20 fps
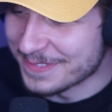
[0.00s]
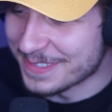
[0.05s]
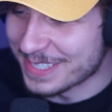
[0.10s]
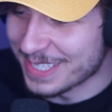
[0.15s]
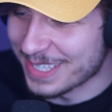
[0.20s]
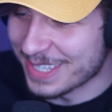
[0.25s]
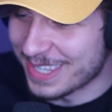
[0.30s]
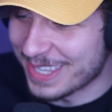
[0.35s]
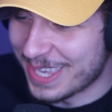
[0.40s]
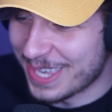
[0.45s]

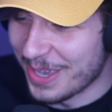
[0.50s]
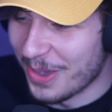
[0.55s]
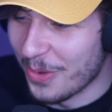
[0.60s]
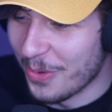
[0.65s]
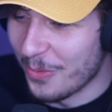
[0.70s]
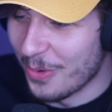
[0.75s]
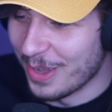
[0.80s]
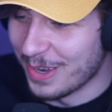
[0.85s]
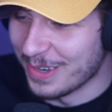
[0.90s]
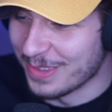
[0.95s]
to
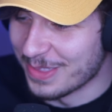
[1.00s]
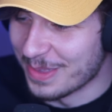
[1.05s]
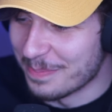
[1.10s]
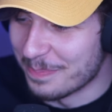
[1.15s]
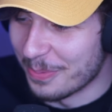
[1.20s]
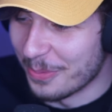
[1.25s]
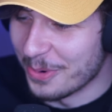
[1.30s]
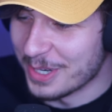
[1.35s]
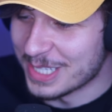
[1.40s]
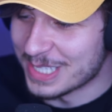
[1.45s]
kill one of the
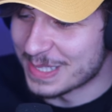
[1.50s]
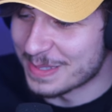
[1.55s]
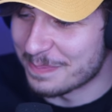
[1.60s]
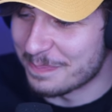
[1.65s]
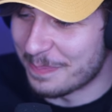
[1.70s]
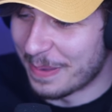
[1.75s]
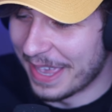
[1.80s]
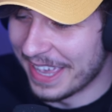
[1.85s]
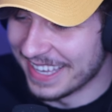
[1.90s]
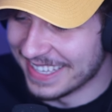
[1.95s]
boys'
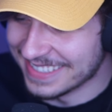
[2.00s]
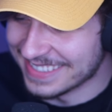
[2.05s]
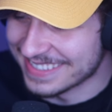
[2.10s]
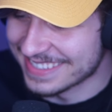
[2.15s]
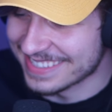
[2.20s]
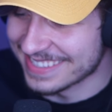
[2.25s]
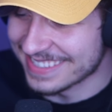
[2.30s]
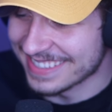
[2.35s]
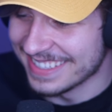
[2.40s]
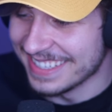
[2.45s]

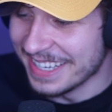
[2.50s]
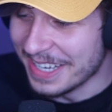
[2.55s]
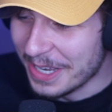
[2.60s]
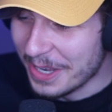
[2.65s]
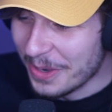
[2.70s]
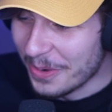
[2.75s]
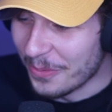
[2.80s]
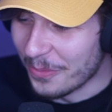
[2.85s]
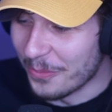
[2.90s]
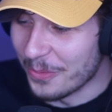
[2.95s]
pets.
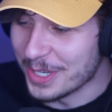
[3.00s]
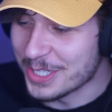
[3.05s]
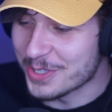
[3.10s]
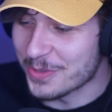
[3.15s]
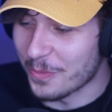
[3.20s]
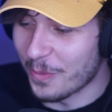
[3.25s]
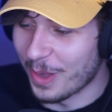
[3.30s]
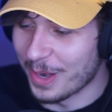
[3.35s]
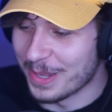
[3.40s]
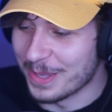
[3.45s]

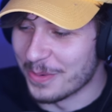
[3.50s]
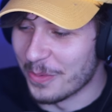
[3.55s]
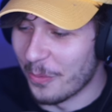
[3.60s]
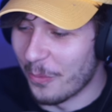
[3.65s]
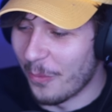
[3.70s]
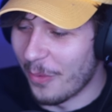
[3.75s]
Which one and